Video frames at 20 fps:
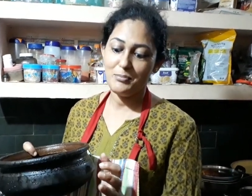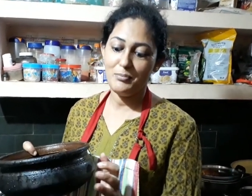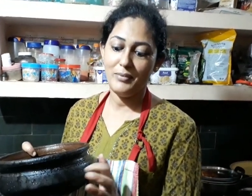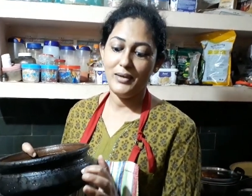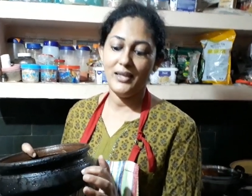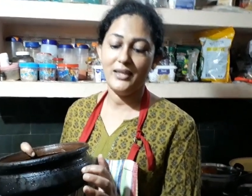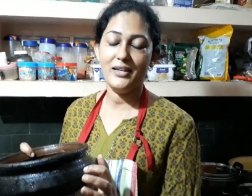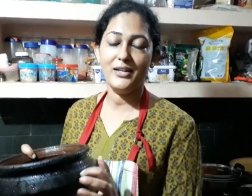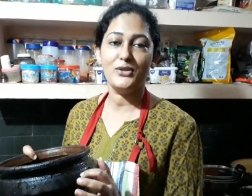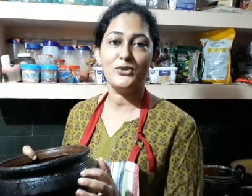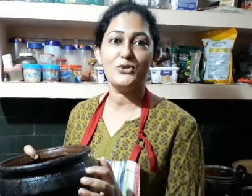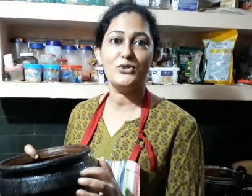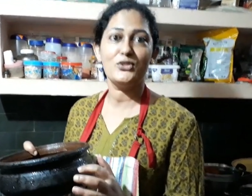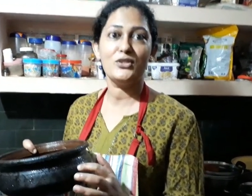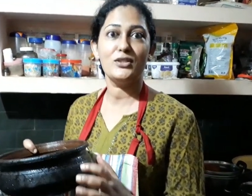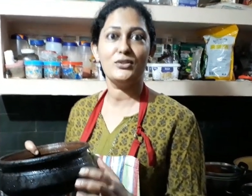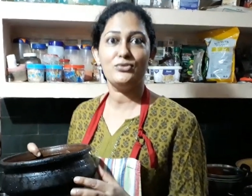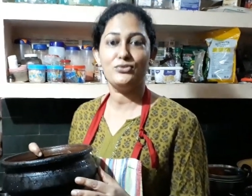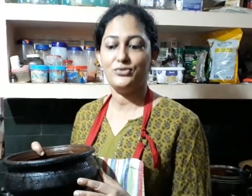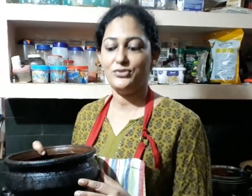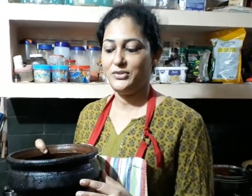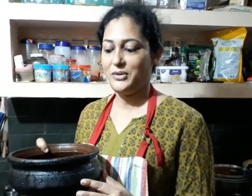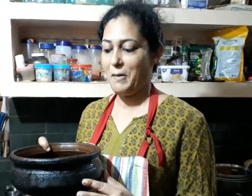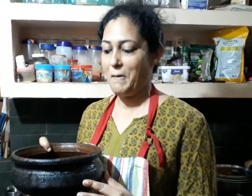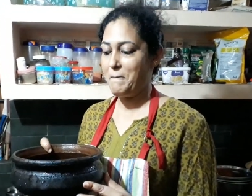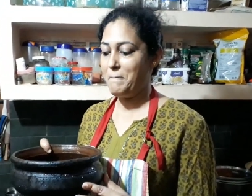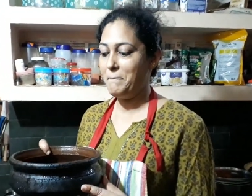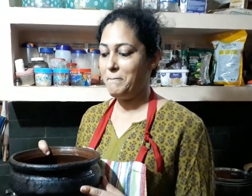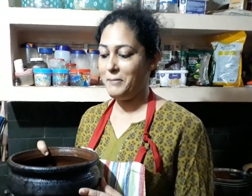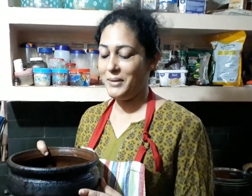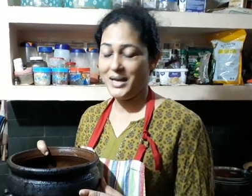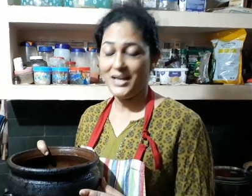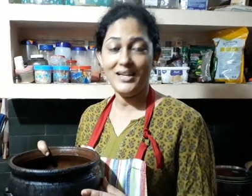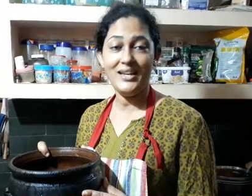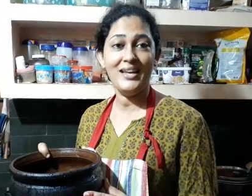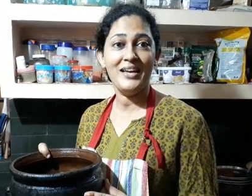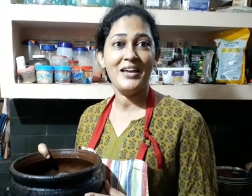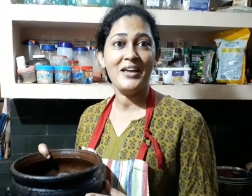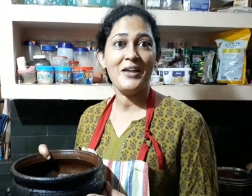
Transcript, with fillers: made out of mud